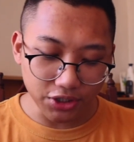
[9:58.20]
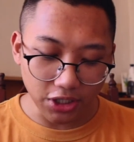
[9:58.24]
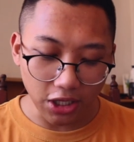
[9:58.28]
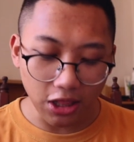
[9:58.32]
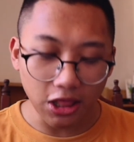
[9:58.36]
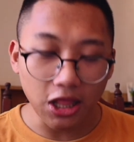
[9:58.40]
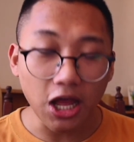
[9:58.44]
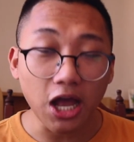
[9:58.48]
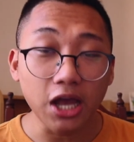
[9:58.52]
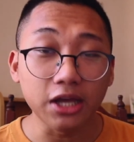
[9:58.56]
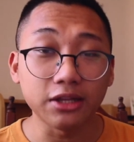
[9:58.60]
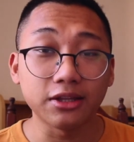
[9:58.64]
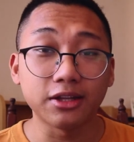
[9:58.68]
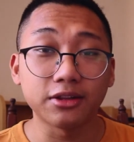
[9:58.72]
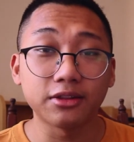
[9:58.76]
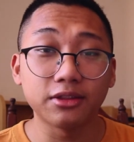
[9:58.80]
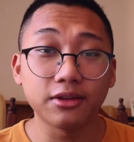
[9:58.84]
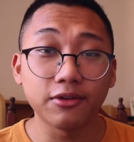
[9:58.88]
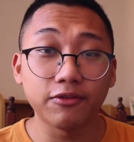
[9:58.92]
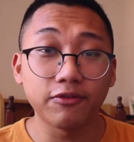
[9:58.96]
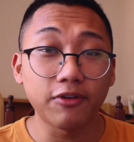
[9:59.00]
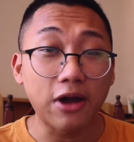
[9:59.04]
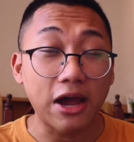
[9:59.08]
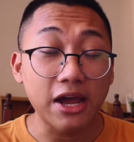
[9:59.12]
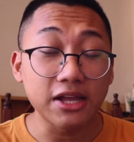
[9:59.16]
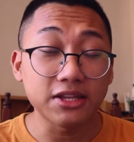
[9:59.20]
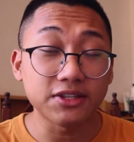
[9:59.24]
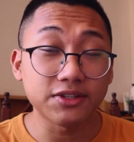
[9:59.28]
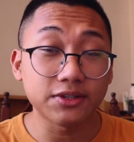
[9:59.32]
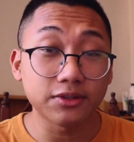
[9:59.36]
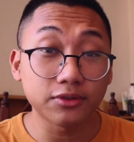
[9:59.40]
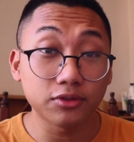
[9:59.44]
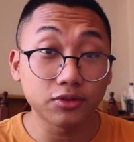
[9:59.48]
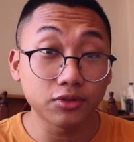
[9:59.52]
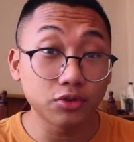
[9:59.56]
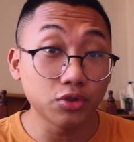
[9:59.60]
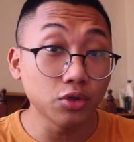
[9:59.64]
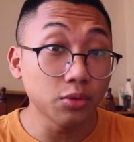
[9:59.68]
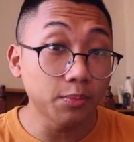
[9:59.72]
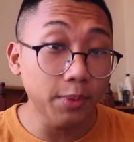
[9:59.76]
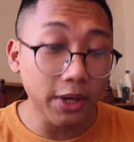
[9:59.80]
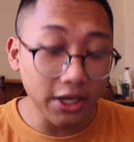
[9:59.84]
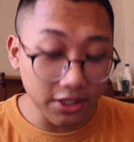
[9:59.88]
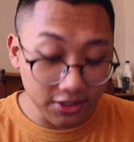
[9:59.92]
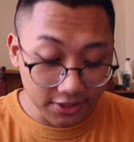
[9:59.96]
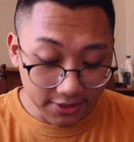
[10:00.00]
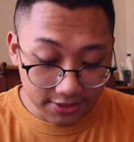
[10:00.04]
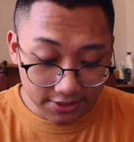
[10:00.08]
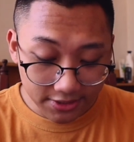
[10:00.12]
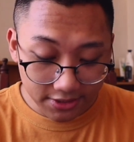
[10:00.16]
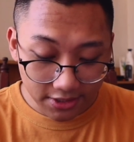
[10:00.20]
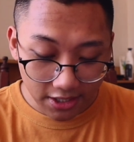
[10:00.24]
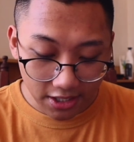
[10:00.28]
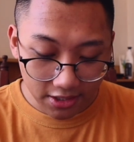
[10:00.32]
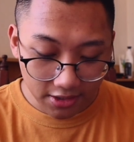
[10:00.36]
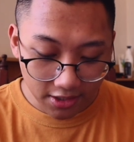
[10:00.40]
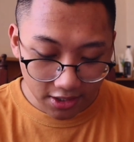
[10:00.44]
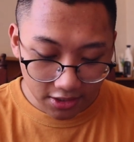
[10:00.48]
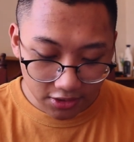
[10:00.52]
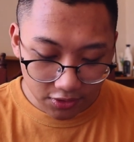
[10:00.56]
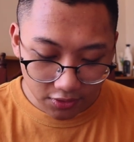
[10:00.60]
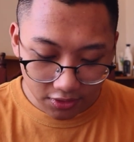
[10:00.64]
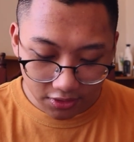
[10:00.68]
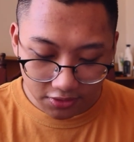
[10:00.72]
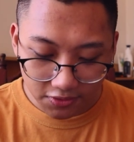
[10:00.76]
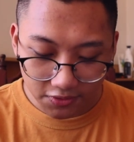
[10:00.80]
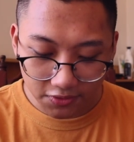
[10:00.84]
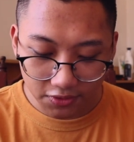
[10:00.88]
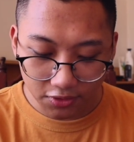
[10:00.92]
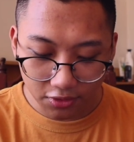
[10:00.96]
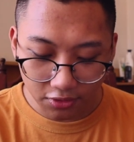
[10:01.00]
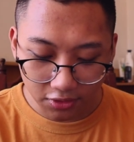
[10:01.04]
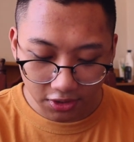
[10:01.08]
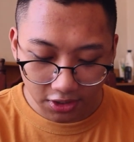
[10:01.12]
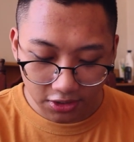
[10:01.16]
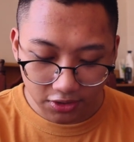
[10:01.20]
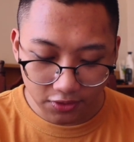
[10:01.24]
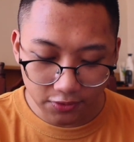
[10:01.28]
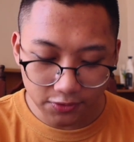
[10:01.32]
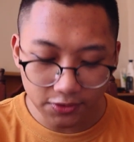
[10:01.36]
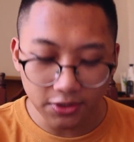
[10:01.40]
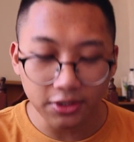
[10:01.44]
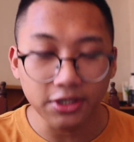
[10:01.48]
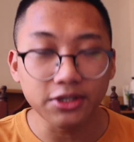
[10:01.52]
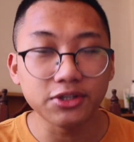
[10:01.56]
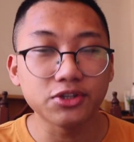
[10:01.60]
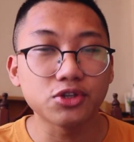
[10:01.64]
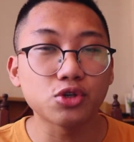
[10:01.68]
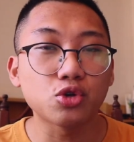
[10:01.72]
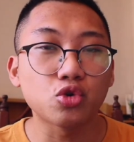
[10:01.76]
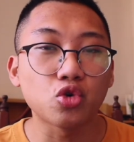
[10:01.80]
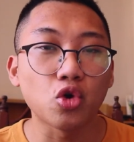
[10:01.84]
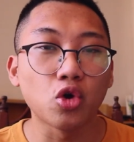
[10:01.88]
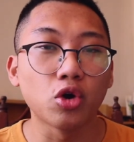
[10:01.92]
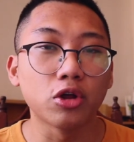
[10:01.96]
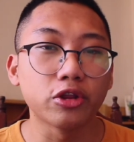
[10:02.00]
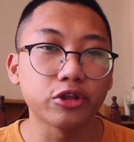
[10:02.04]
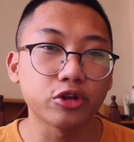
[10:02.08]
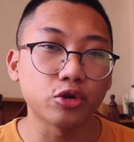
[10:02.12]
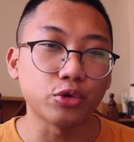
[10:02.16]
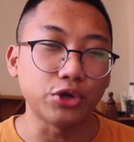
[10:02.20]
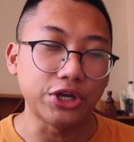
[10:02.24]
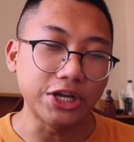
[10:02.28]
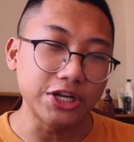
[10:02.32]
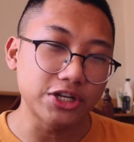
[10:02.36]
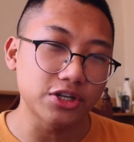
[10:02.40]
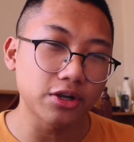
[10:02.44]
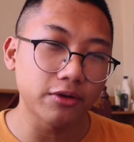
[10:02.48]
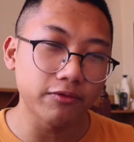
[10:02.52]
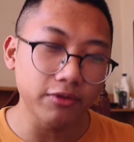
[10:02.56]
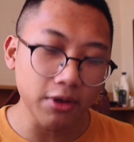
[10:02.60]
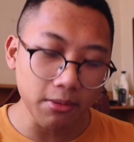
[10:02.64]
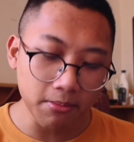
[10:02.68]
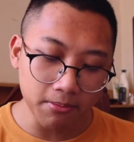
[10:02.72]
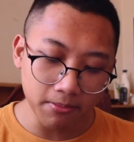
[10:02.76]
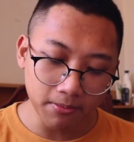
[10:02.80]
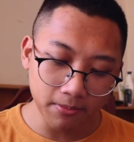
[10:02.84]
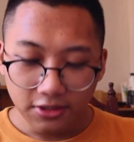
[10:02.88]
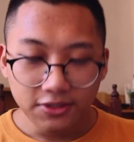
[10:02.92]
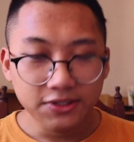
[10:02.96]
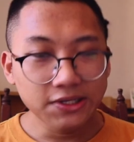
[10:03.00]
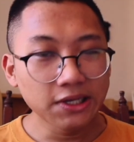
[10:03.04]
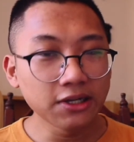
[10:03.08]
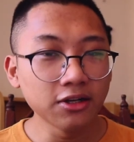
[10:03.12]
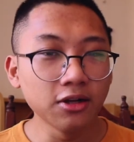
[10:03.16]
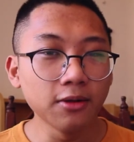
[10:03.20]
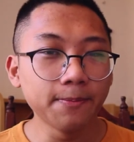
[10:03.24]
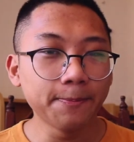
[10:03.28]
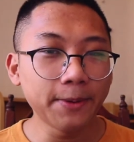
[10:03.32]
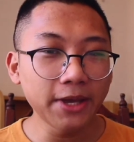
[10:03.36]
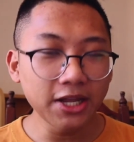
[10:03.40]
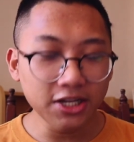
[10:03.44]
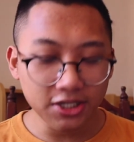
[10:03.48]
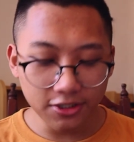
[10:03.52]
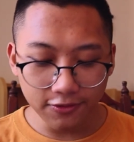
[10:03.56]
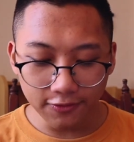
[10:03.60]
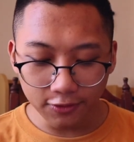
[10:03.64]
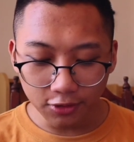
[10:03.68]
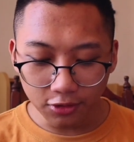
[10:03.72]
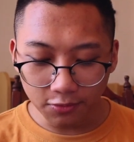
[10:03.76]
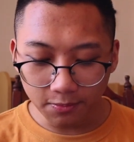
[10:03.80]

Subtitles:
a line that divides two pages, and then you can just continuously scroll through each of them. Single page view